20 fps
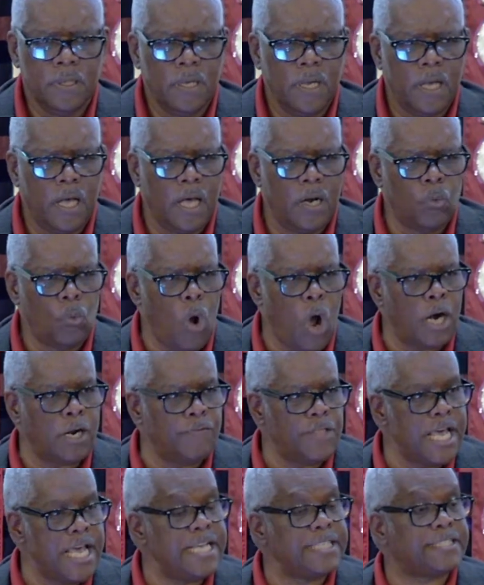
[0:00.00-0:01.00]
And one of
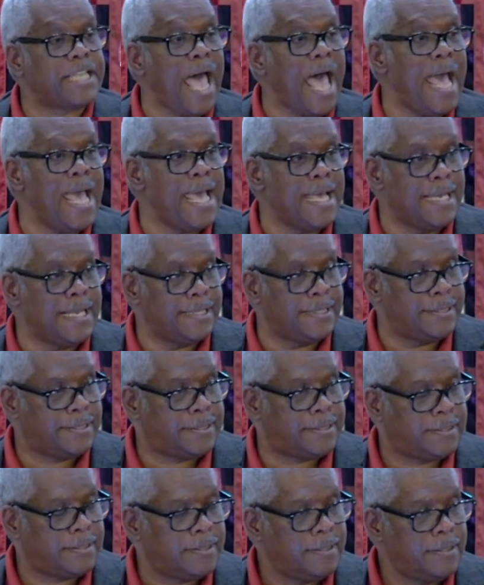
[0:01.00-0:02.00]
these days,
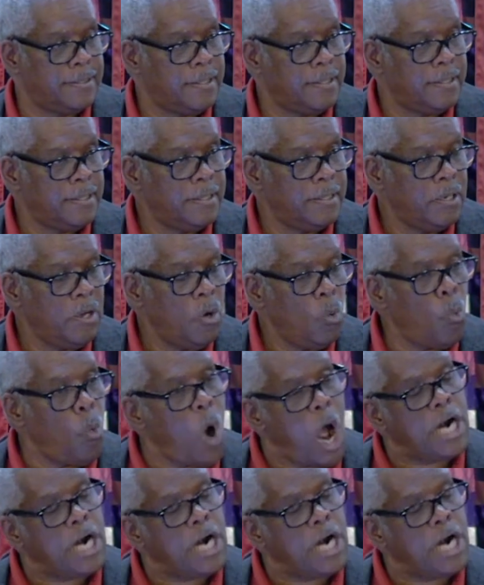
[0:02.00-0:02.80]
one